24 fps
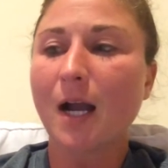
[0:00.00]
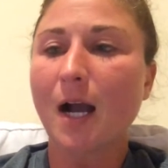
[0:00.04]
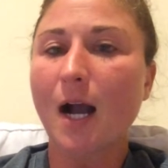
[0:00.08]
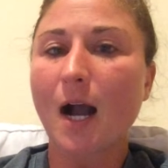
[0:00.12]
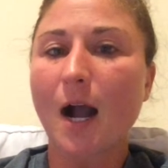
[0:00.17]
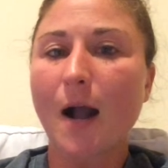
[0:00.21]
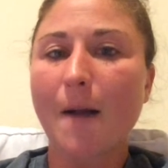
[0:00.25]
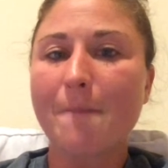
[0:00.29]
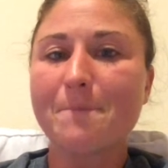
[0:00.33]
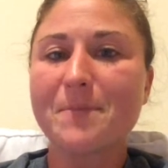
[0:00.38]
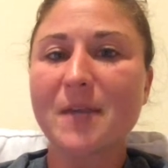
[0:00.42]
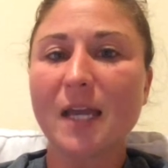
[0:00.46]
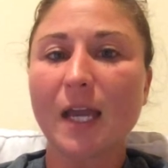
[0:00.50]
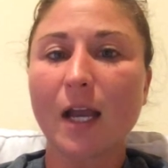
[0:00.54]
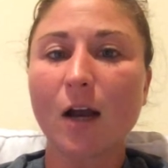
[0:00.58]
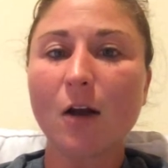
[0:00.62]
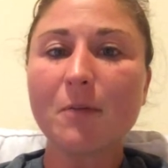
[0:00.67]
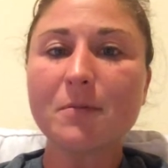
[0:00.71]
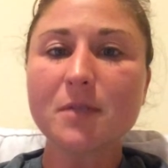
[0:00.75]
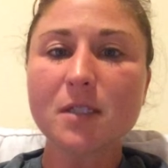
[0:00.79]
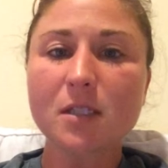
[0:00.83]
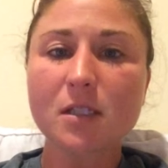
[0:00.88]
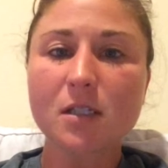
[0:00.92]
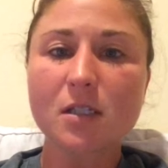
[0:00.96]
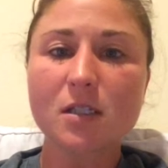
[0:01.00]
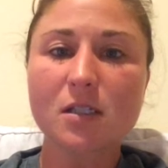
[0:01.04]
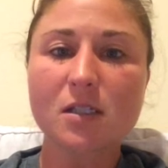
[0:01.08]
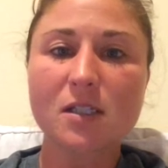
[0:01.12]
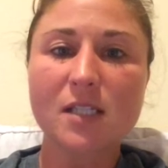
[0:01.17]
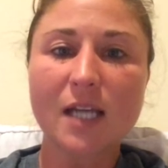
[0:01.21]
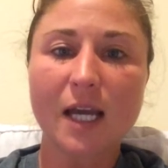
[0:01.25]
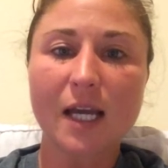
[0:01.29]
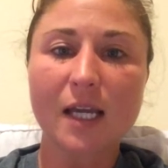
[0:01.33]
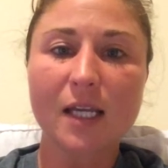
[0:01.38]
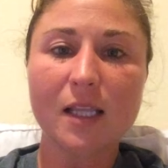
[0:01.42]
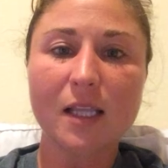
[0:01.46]
They help to
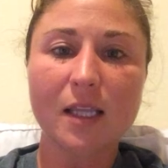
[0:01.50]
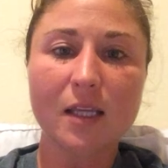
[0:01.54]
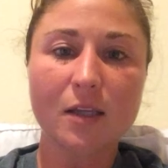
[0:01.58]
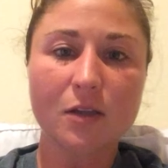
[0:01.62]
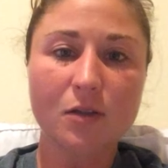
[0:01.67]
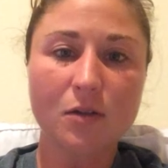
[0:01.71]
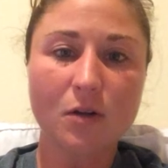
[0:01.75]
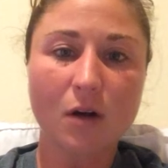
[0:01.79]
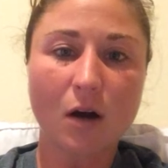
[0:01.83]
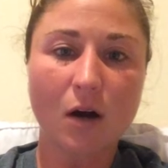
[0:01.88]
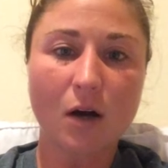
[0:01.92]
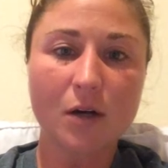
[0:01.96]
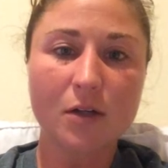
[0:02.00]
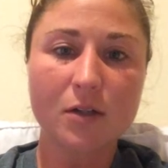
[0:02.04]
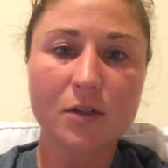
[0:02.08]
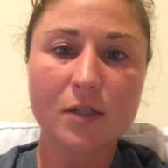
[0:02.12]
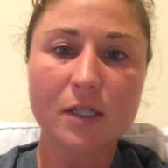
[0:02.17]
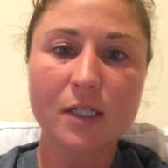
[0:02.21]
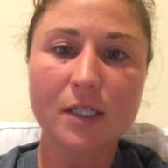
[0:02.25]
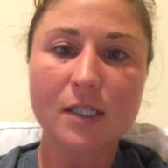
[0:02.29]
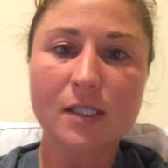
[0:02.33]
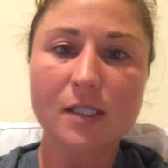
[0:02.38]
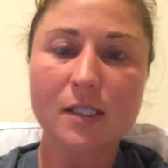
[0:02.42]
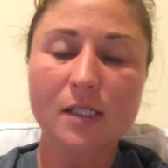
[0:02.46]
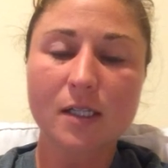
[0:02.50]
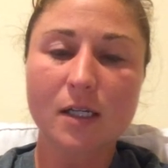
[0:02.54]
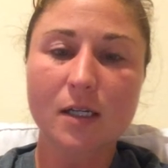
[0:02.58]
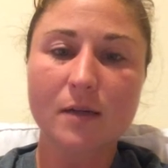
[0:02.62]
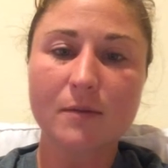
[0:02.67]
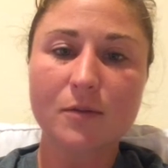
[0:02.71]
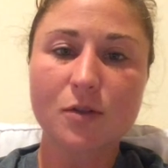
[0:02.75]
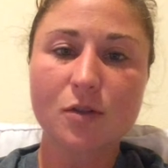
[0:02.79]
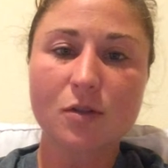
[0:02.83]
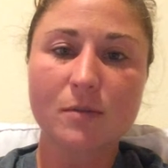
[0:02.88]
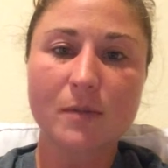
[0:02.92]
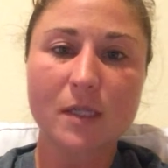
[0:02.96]
dilate your arteries,
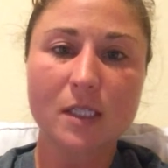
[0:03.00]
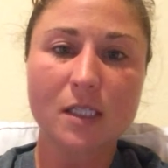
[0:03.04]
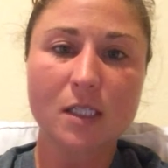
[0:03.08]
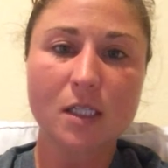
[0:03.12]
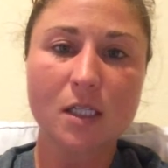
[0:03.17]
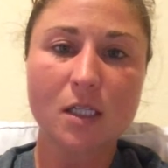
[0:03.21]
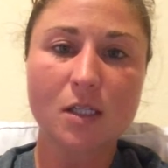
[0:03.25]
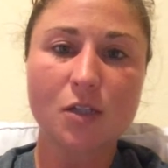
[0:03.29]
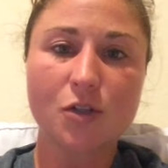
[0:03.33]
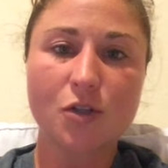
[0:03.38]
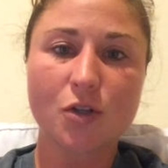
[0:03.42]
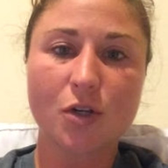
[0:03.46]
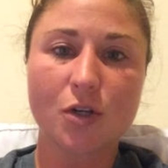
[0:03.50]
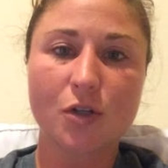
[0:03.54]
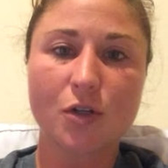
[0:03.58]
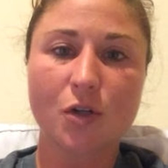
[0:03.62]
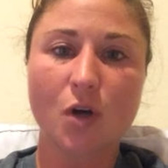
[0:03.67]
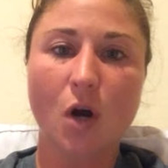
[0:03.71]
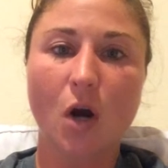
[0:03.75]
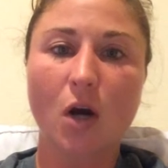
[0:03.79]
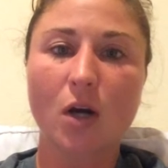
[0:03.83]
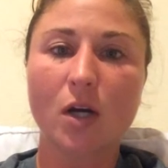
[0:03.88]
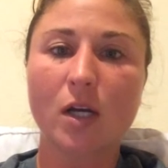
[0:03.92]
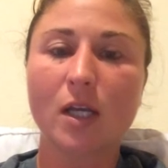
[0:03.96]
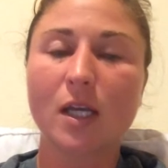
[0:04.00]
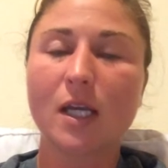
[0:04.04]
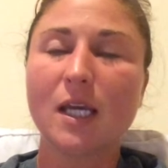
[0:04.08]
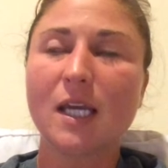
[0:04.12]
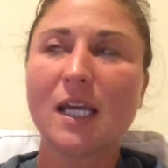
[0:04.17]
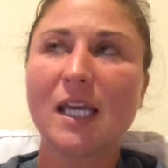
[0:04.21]
so it makes it easier on your heart.